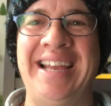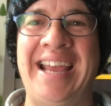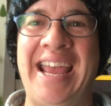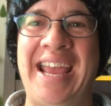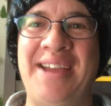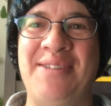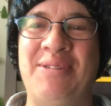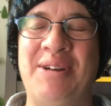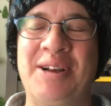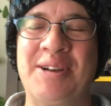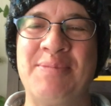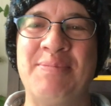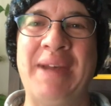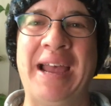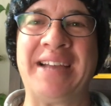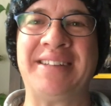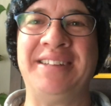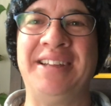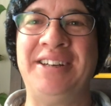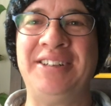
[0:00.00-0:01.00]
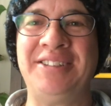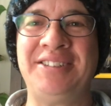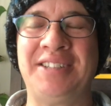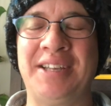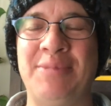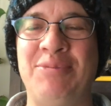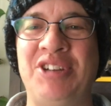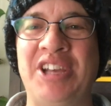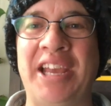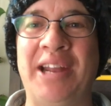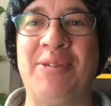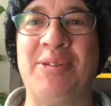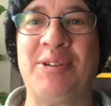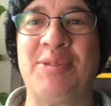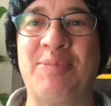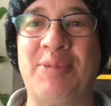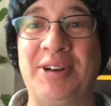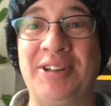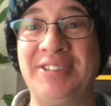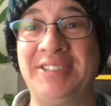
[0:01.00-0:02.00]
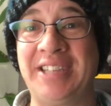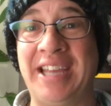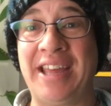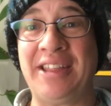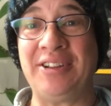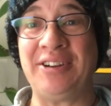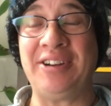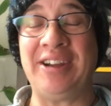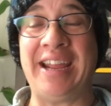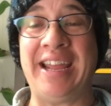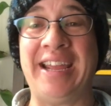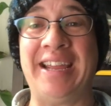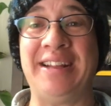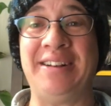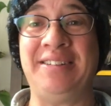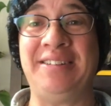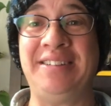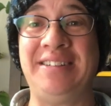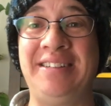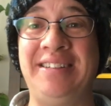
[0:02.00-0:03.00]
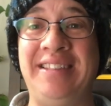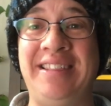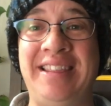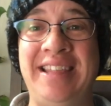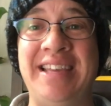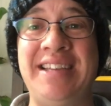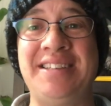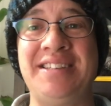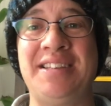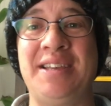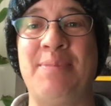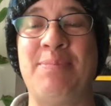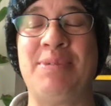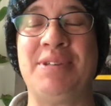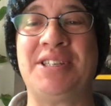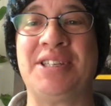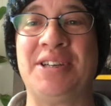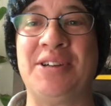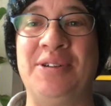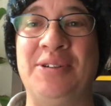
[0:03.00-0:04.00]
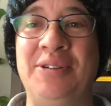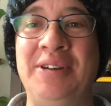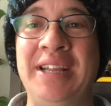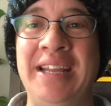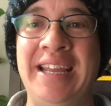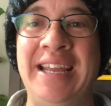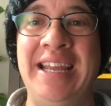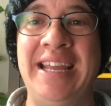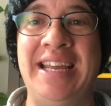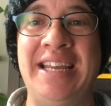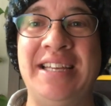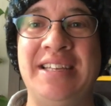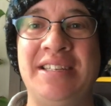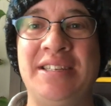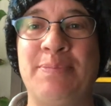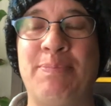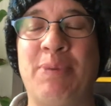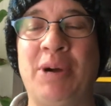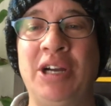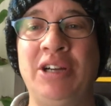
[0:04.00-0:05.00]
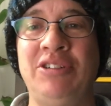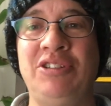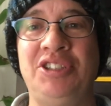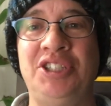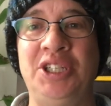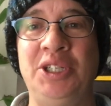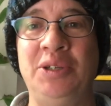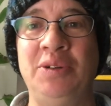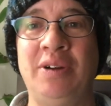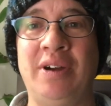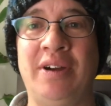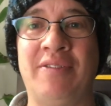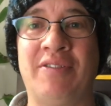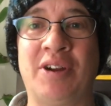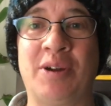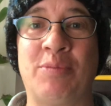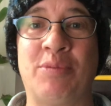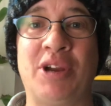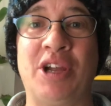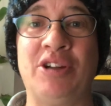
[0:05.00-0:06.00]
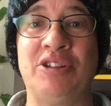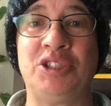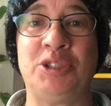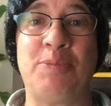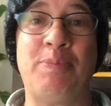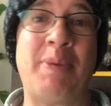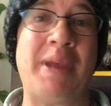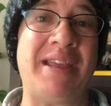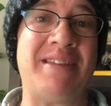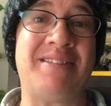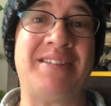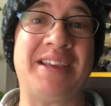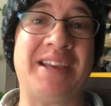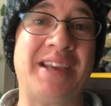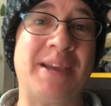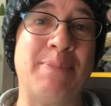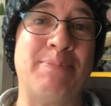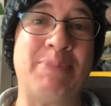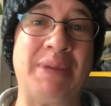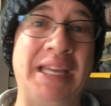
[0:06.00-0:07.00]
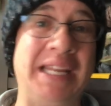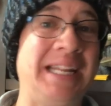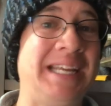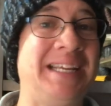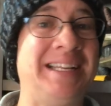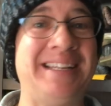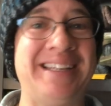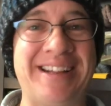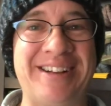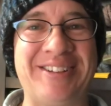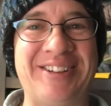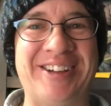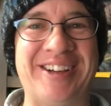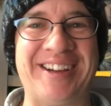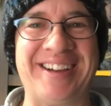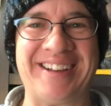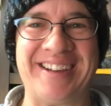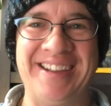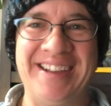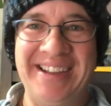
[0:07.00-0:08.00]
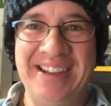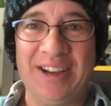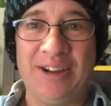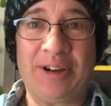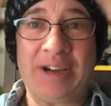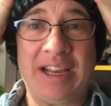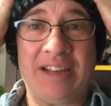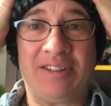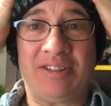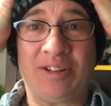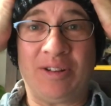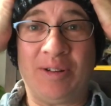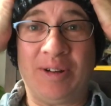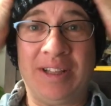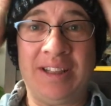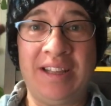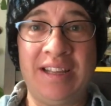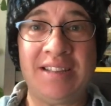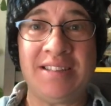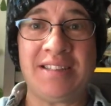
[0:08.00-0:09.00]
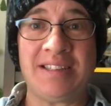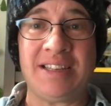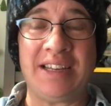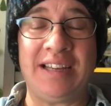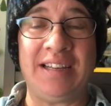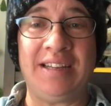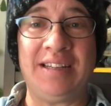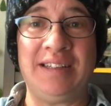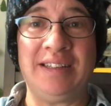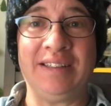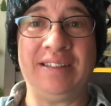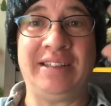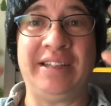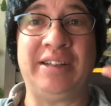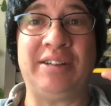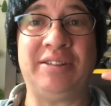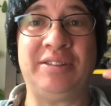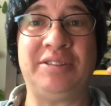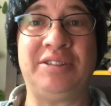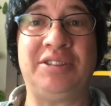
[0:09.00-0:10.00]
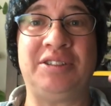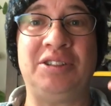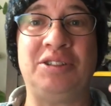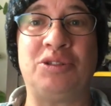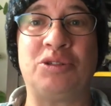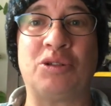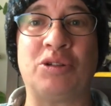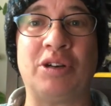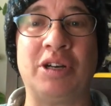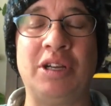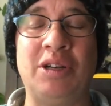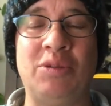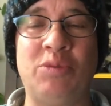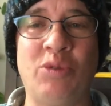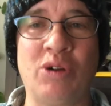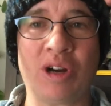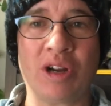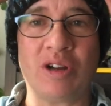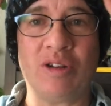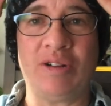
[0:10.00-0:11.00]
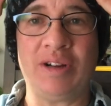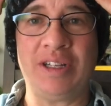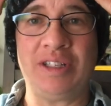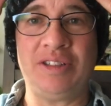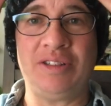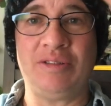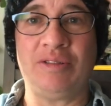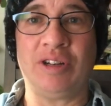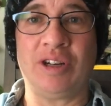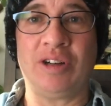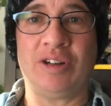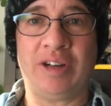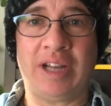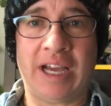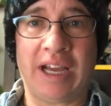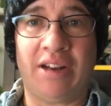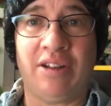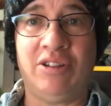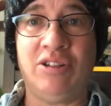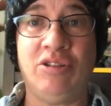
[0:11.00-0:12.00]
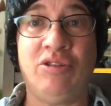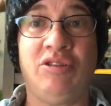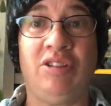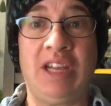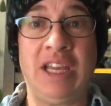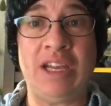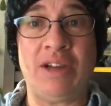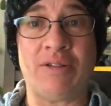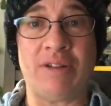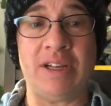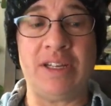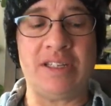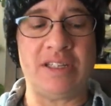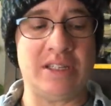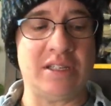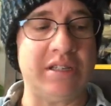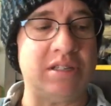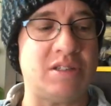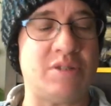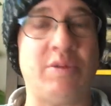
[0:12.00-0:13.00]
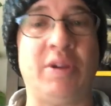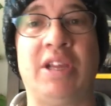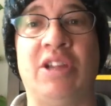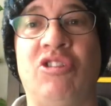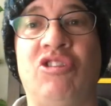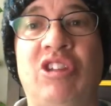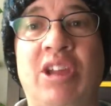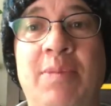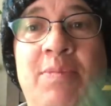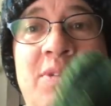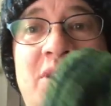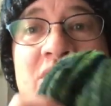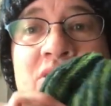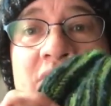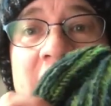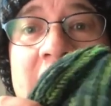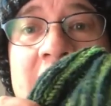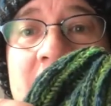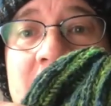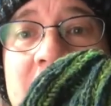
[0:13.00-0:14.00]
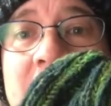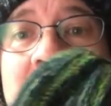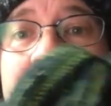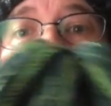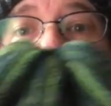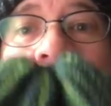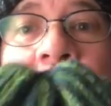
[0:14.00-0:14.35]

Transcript: Hey, welcome back, knitters. I'm Jana with Purl Together, and this episode is part two of our Brioche Basic Beanie Knit Along. Okay, so in this little tutorial, we're going to learn how to do decreases so we can shape the crown.